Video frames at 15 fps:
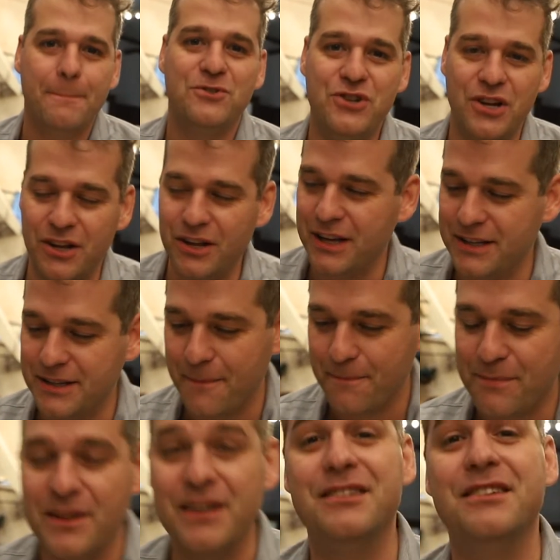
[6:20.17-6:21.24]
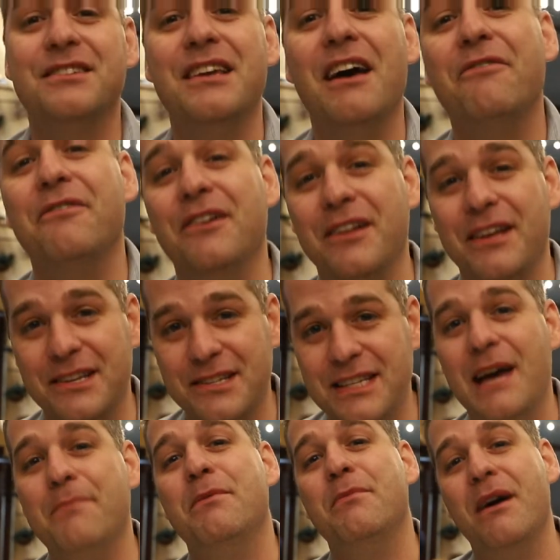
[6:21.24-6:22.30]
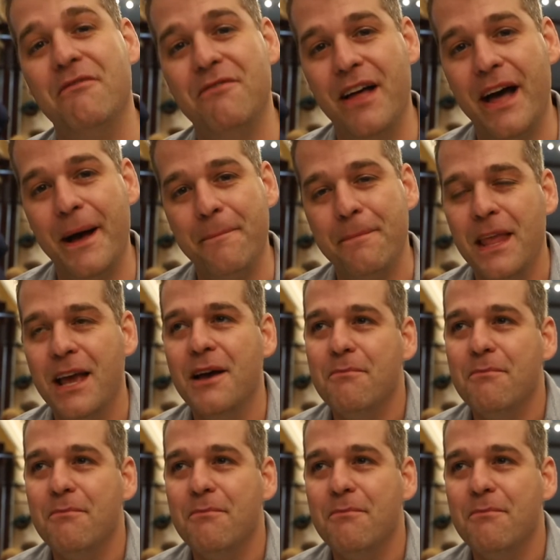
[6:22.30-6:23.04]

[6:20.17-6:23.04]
Chili's, this is definitely a step above that,